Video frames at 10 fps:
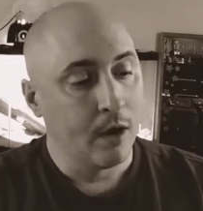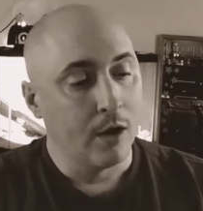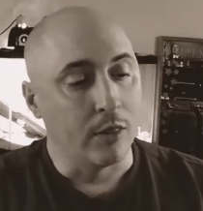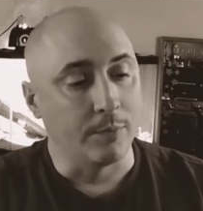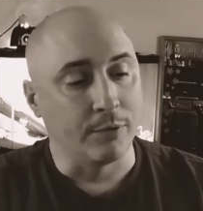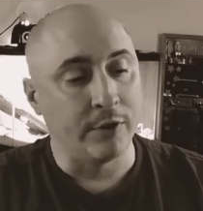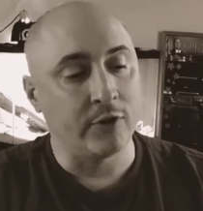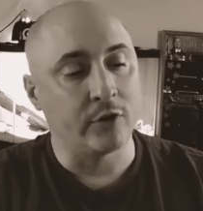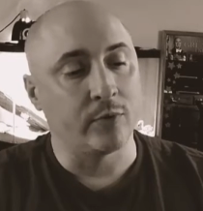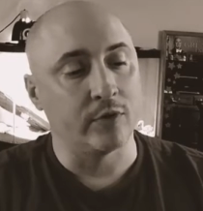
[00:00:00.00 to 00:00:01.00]
The
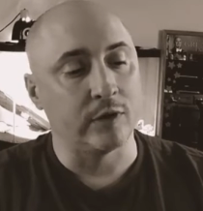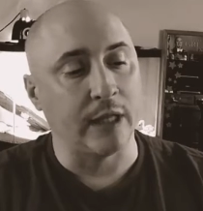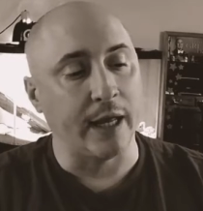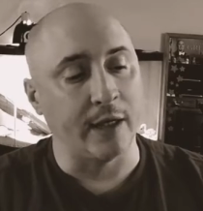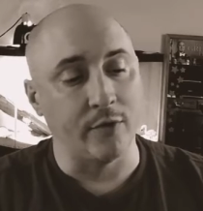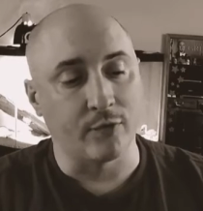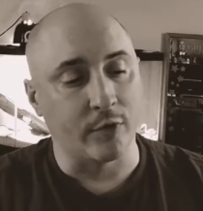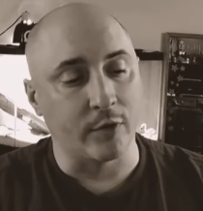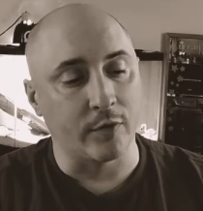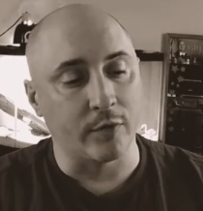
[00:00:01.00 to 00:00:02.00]
princess was led in
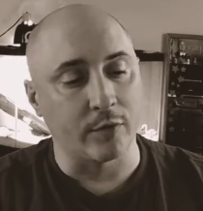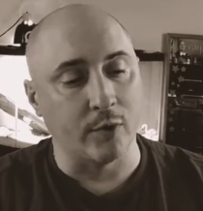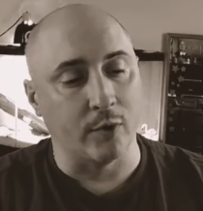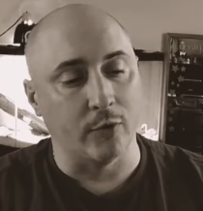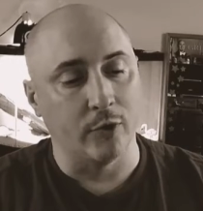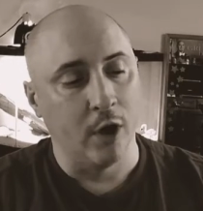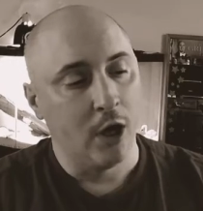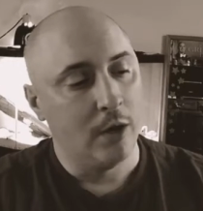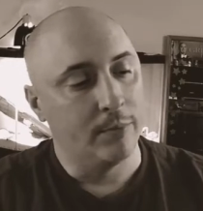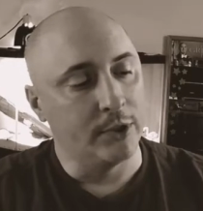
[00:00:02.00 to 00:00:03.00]
front of the rows,
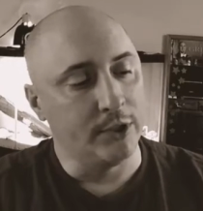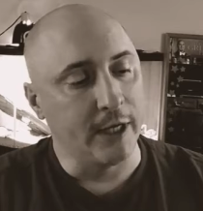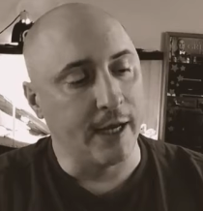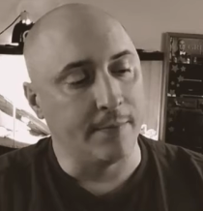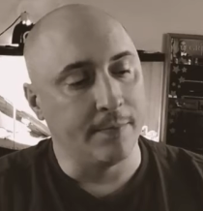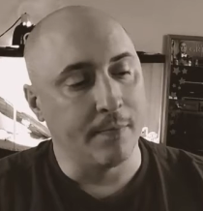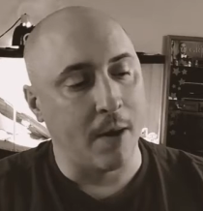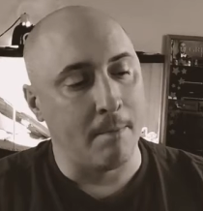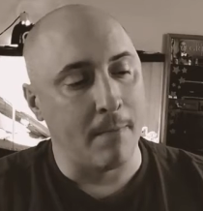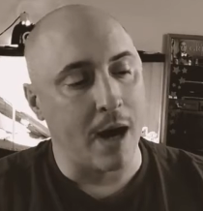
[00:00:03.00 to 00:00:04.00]
but she had a
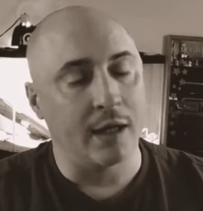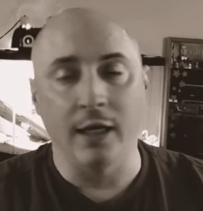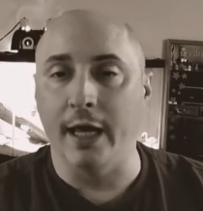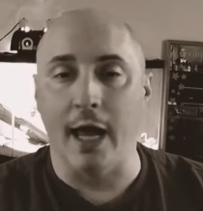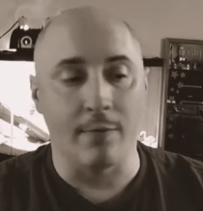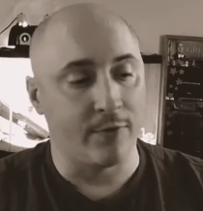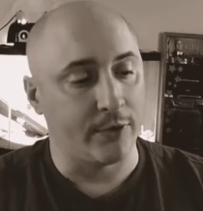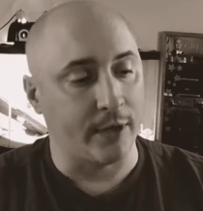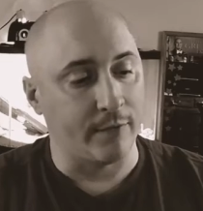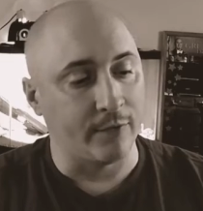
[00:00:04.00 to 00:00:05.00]
mocking
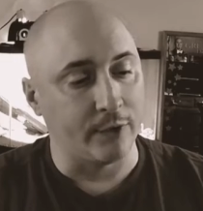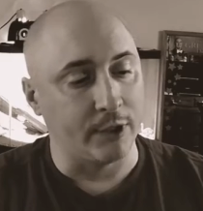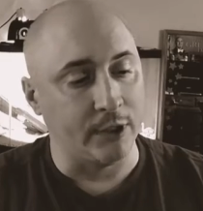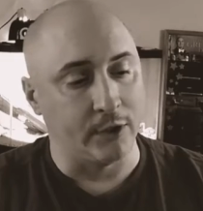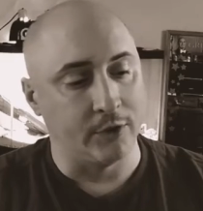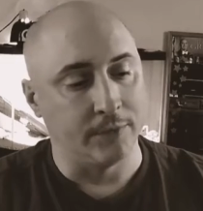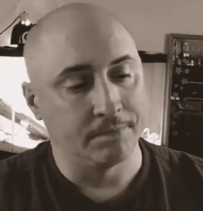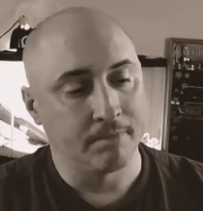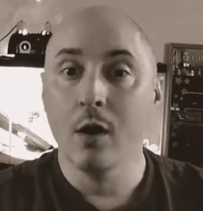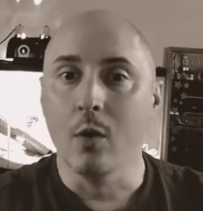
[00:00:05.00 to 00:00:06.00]
epithet for each.
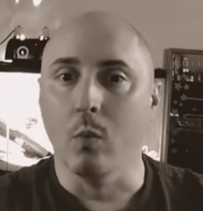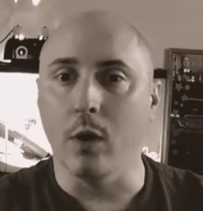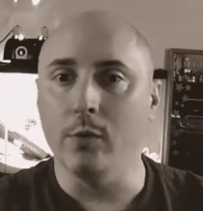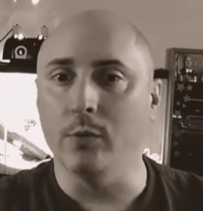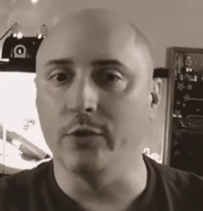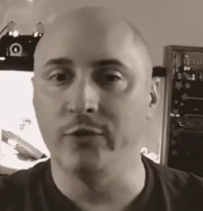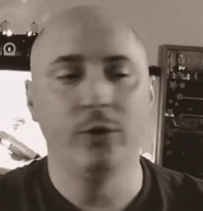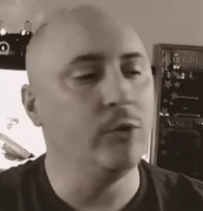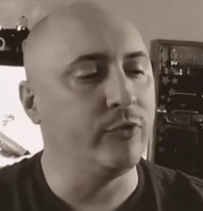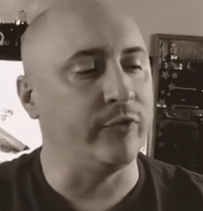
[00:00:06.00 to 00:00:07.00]
One was
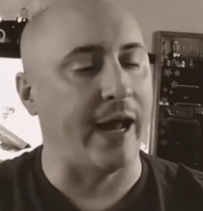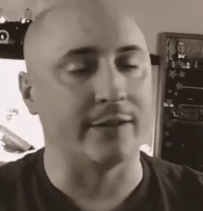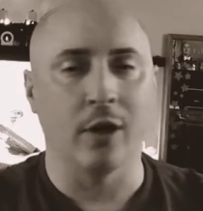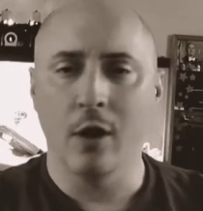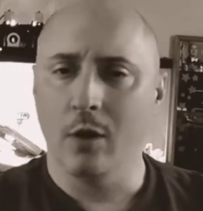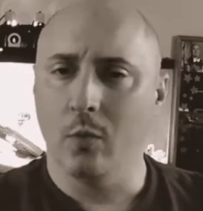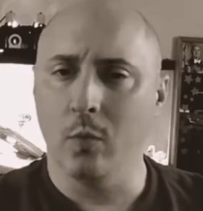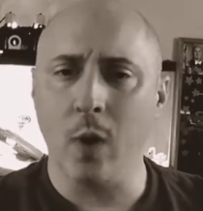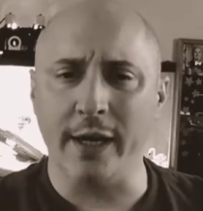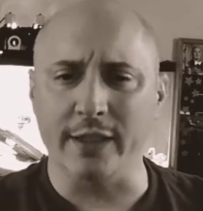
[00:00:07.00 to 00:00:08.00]
too fat. "What a